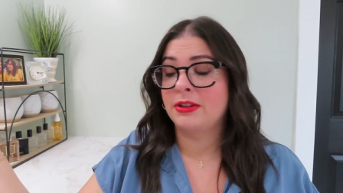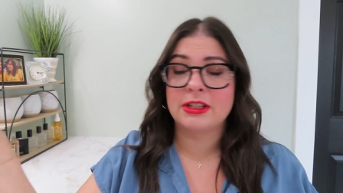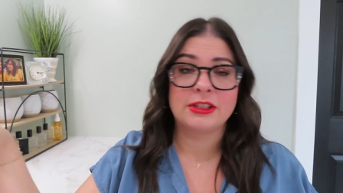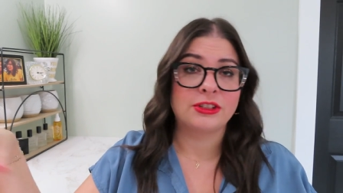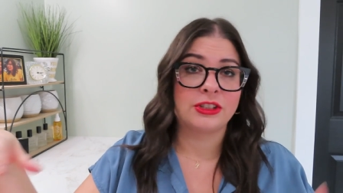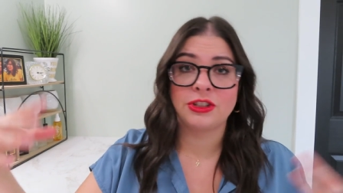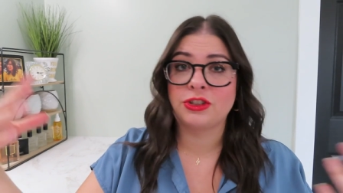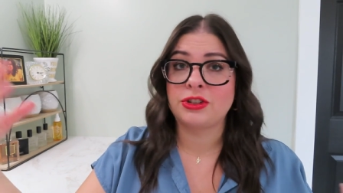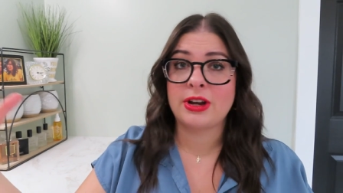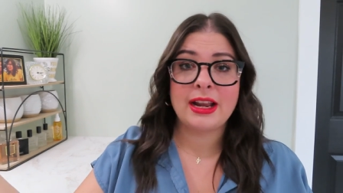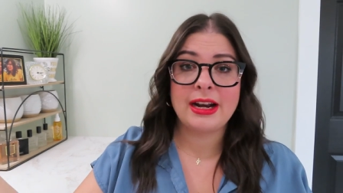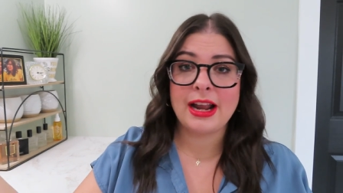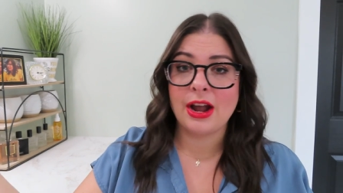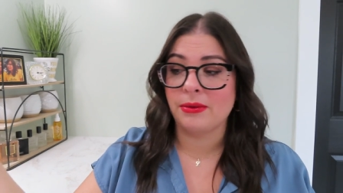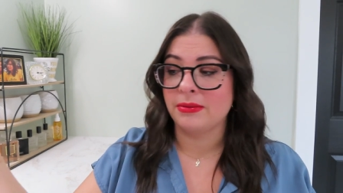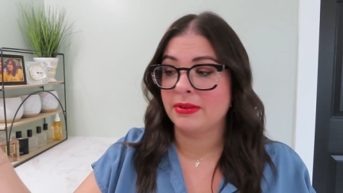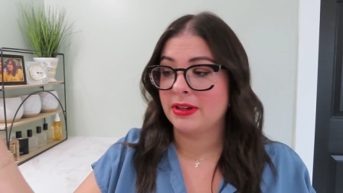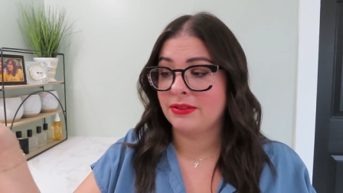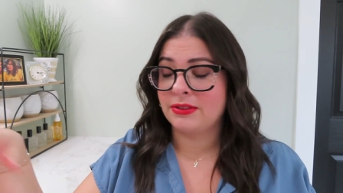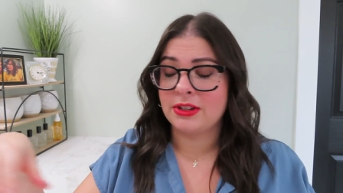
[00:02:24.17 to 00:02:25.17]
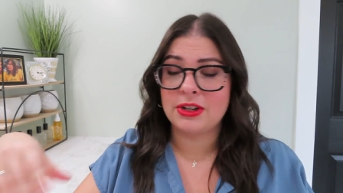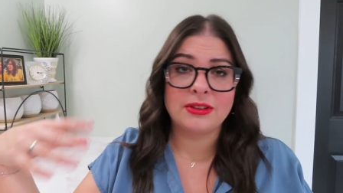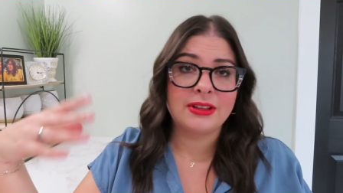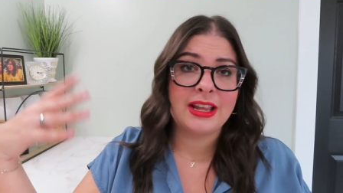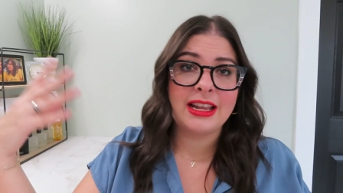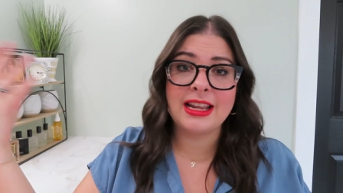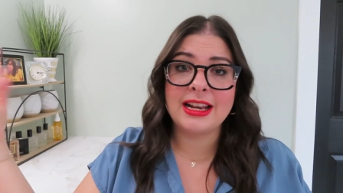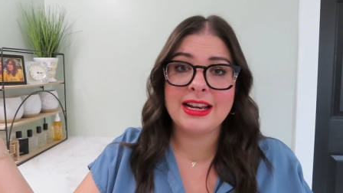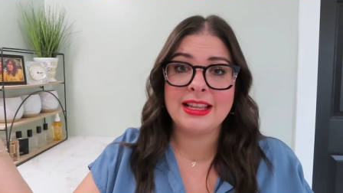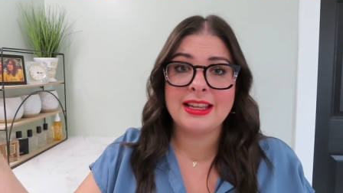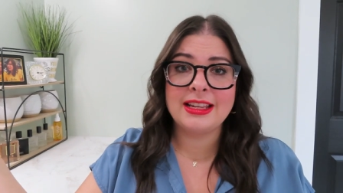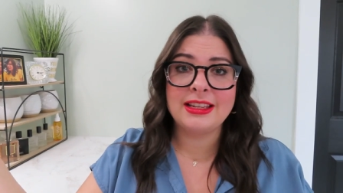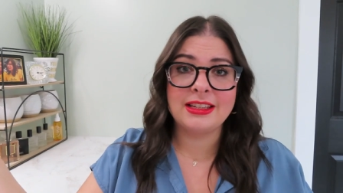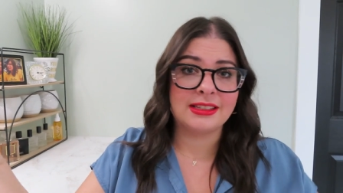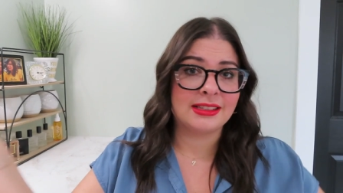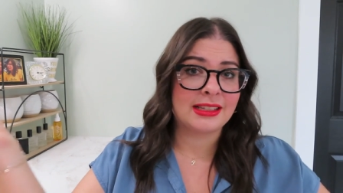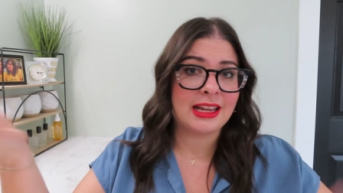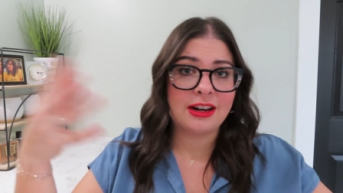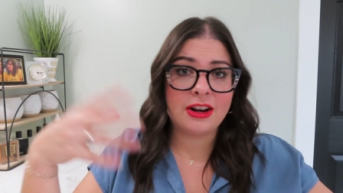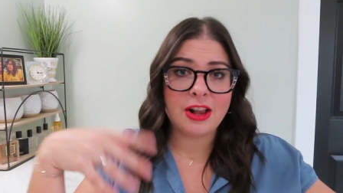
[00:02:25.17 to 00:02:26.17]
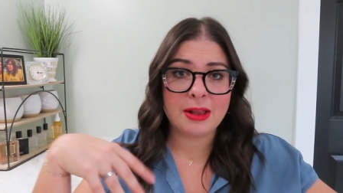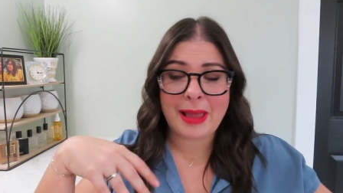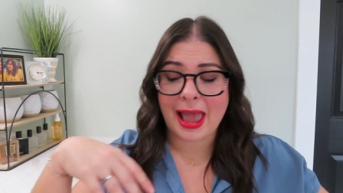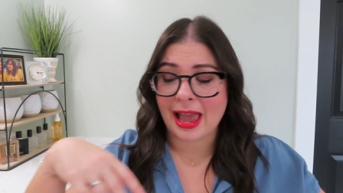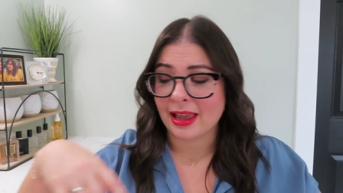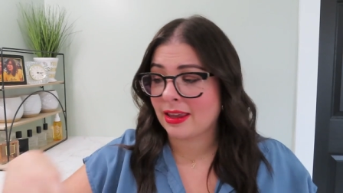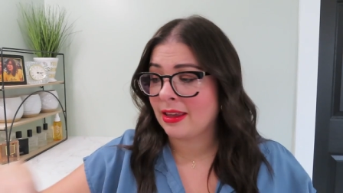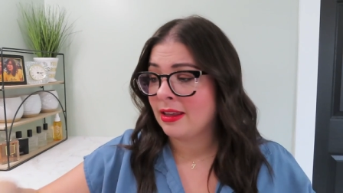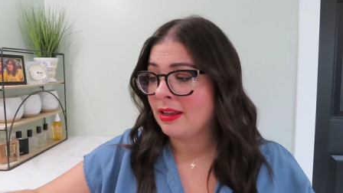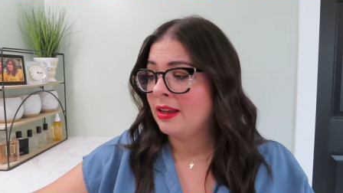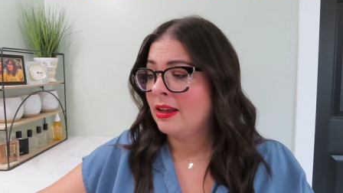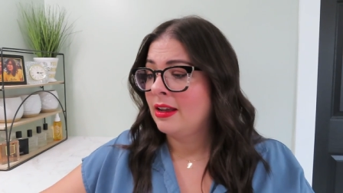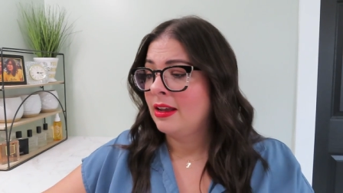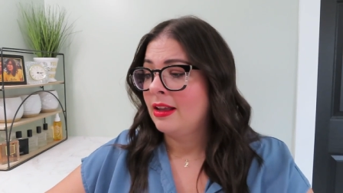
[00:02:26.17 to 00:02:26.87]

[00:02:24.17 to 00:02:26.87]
You can just try it out. And if you don't like anything, you send it all back.